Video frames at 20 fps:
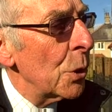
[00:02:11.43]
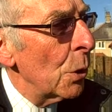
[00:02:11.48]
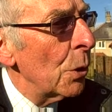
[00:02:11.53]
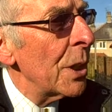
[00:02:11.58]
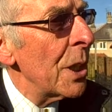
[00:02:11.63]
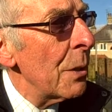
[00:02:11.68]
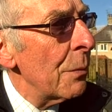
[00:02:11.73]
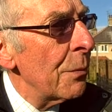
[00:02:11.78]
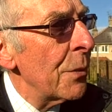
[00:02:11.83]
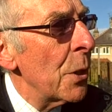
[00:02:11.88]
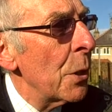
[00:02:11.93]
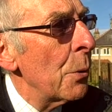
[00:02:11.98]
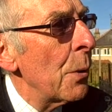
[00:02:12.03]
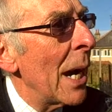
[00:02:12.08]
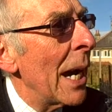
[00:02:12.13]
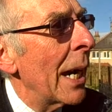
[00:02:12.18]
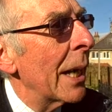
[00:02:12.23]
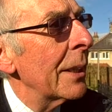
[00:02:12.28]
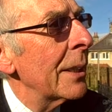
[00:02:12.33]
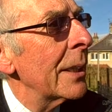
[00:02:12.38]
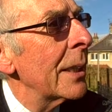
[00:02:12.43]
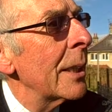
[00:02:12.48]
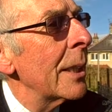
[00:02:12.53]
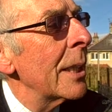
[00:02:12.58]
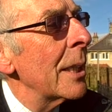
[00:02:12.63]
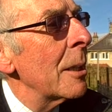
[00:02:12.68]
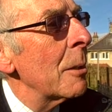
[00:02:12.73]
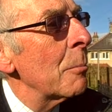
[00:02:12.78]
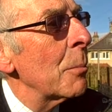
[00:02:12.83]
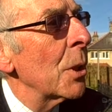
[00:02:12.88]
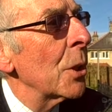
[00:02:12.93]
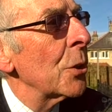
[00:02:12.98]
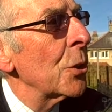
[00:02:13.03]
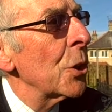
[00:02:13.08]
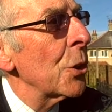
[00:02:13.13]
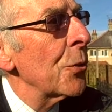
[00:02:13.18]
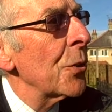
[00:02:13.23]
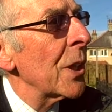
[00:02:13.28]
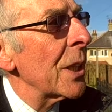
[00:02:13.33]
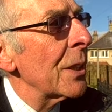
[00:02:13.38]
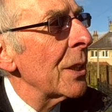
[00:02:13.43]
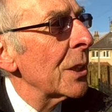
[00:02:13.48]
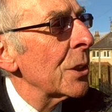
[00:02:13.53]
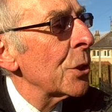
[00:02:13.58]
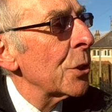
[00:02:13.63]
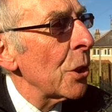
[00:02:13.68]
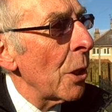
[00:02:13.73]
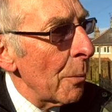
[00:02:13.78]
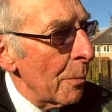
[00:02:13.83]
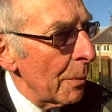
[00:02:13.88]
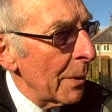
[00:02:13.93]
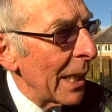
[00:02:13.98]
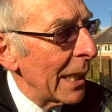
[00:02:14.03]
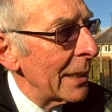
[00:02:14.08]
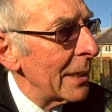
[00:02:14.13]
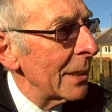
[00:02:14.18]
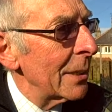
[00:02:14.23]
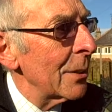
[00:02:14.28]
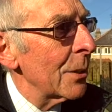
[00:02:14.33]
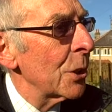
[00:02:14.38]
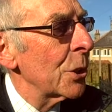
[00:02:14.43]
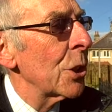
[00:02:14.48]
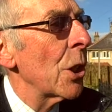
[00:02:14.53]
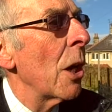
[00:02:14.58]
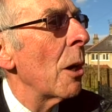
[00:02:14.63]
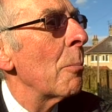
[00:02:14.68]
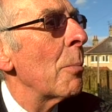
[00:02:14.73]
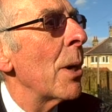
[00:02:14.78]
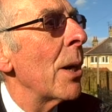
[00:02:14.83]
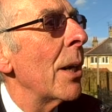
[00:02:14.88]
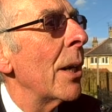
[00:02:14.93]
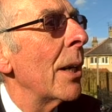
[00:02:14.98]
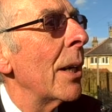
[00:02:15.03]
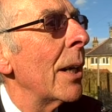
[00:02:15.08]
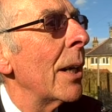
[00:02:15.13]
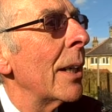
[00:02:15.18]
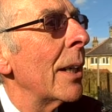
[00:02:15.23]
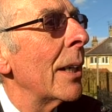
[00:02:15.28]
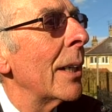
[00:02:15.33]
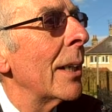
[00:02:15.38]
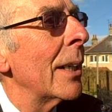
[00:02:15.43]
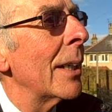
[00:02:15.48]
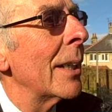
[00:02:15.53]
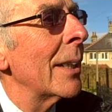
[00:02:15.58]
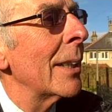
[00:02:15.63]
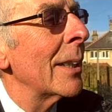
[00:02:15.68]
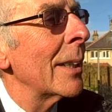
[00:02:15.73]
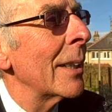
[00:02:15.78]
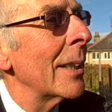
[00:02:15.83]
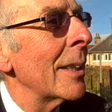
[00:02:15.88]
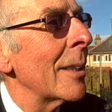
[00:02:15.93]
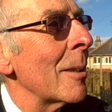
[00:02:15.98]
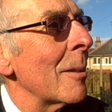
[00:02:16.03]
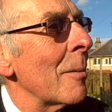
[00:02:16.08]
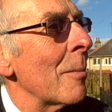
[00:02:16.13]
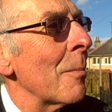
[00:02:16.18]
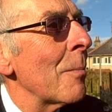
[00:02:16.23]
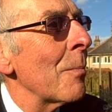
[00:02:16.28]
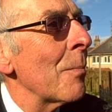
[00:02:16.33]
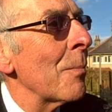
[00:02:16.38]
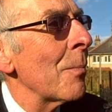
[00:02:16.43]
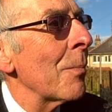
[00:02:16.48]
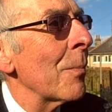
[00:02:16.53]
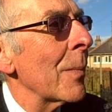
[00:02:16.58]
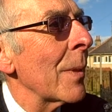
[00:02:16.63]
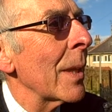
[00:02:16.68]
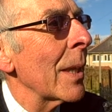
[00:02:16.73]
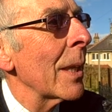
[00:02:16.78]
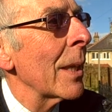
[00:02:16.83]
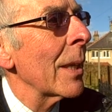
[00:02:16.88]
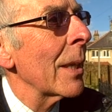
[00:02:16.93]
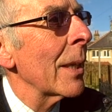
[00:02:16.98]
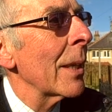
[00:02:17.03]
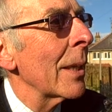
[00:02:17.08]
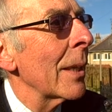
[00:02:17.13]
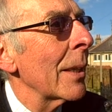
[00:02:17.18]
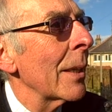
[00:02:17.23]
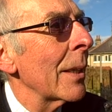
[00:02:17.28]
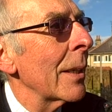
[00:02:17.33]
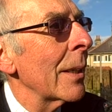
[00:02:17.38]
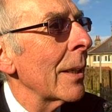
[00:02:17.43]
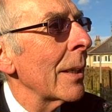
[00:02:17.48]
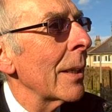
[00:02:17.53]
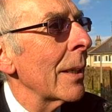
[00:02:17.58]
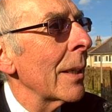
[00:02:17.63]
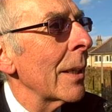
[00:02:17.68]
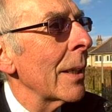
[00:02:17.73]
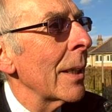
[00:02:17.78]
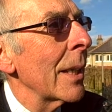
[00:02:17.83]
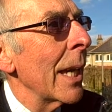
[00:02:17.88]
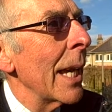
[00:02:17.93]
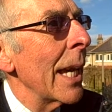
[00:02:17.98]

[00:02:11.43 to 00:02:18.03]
only a few had, but nothing that stopped them getting to the top. Okay. What sort of things is that affects you there?